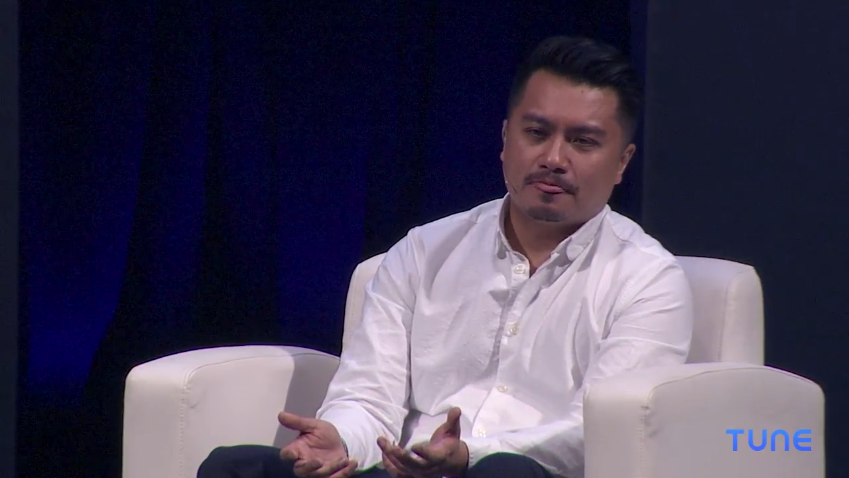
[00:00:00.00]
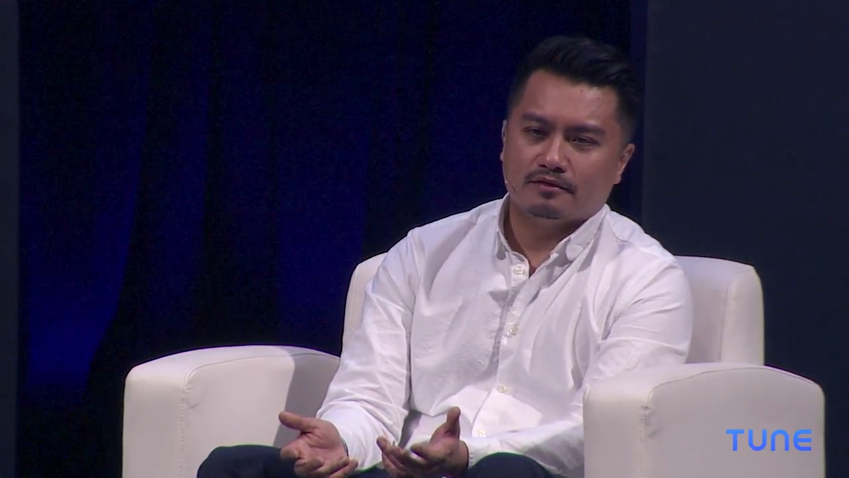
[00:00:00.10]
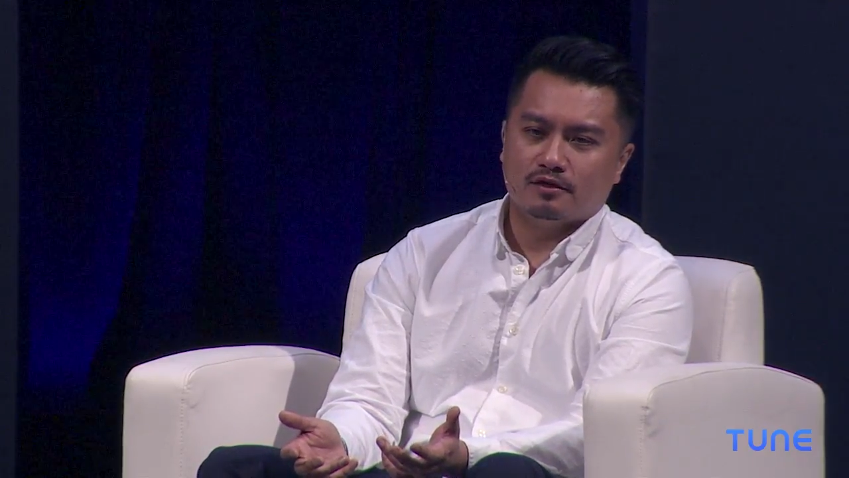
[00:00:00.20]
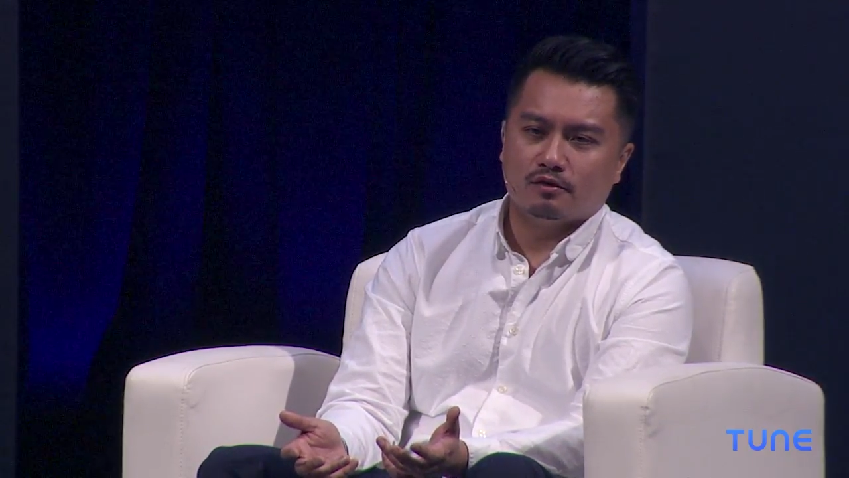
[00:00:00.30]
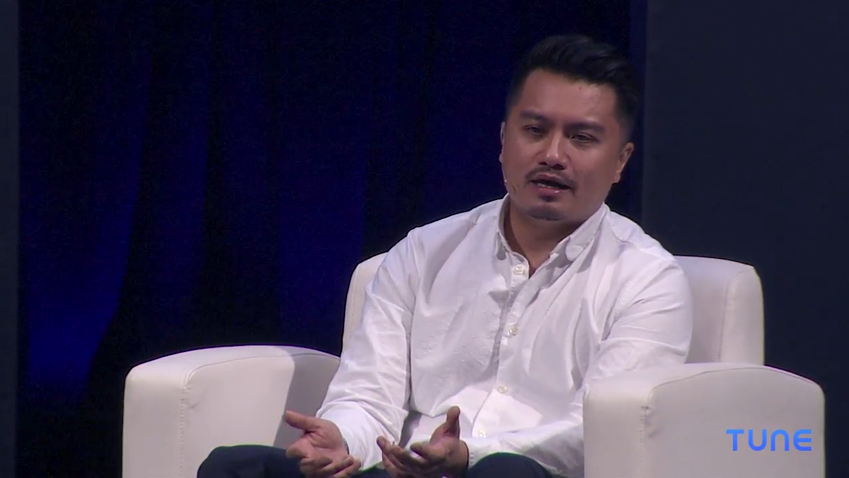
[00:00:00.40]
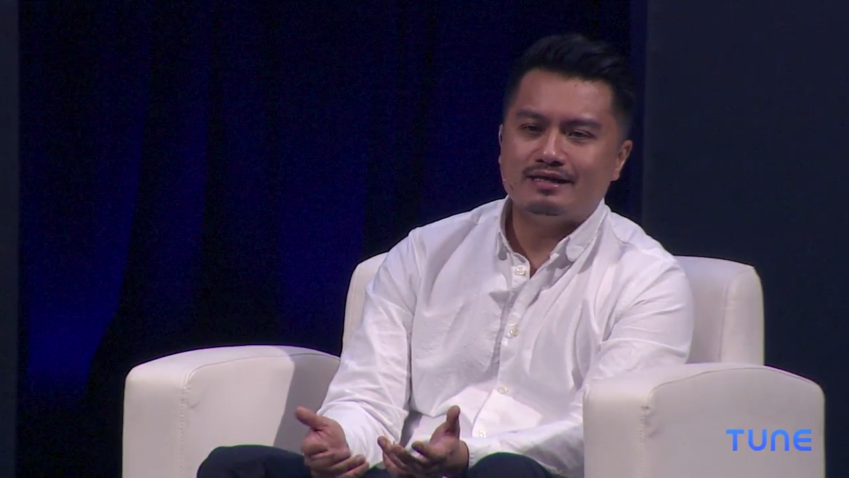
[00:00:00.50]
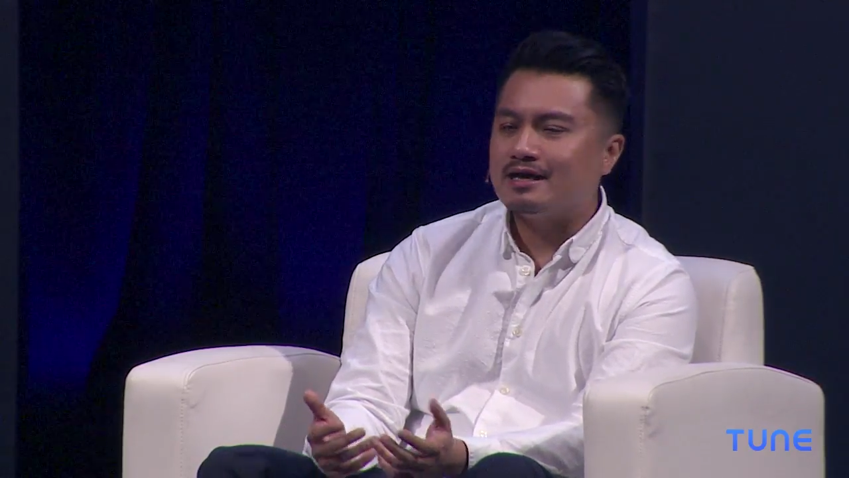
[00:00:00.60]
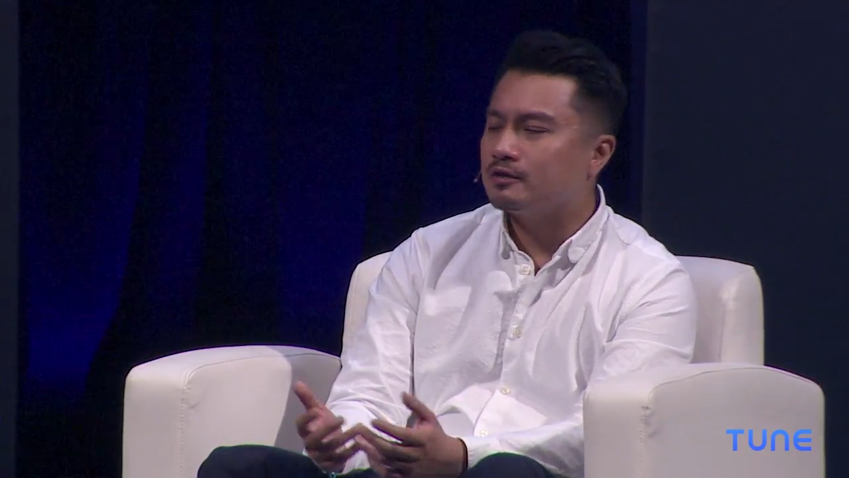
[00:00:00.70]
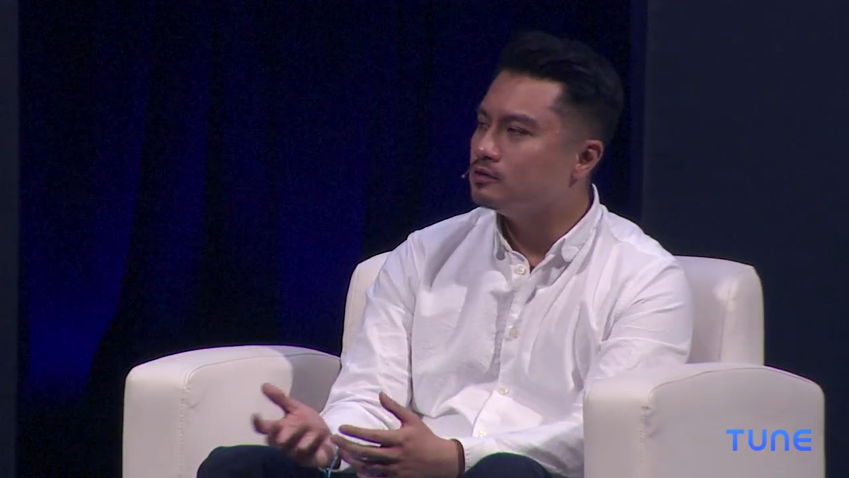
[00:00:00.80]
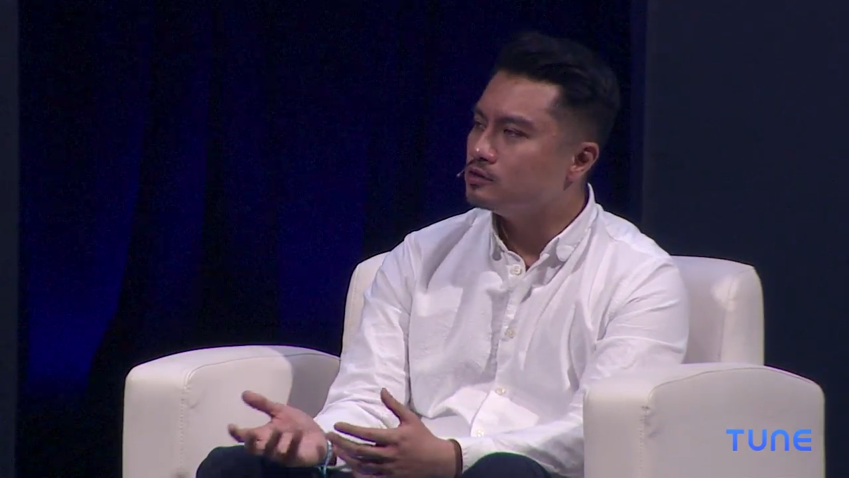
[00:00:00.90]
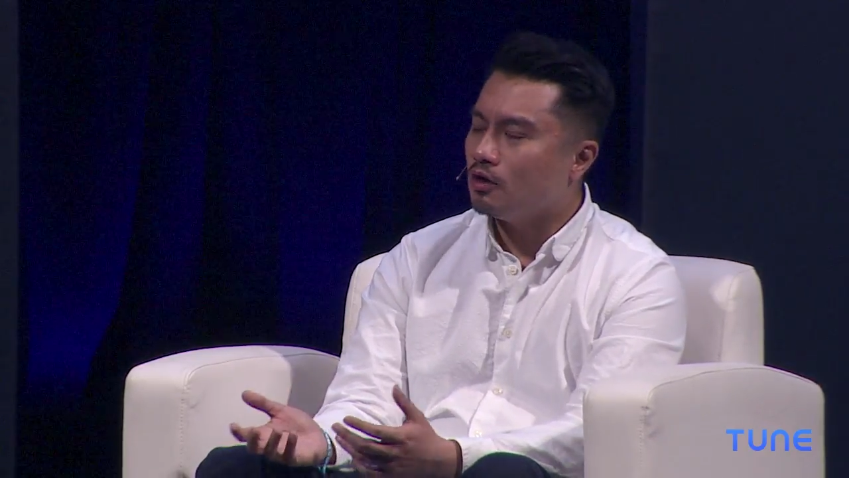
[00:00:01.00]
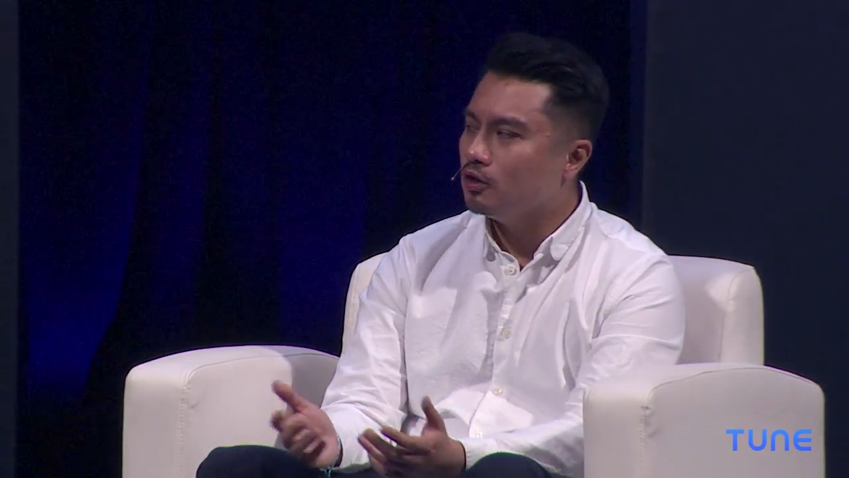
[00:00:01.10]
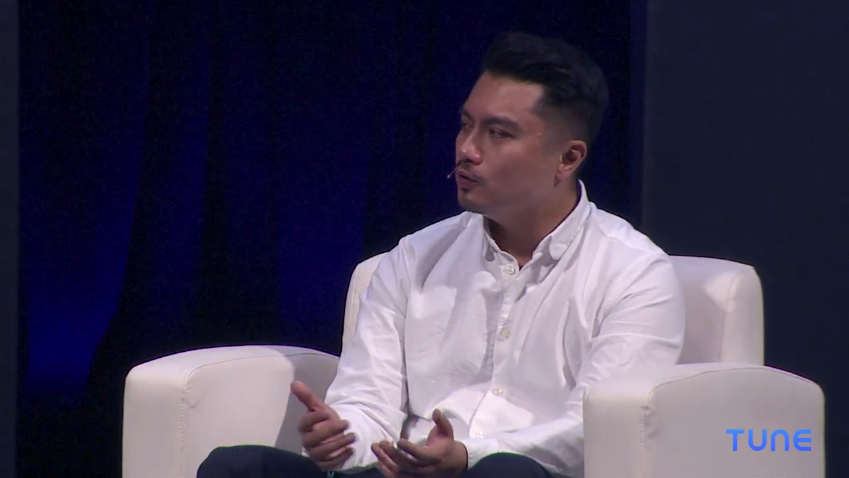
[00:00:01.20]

you know, and that goes all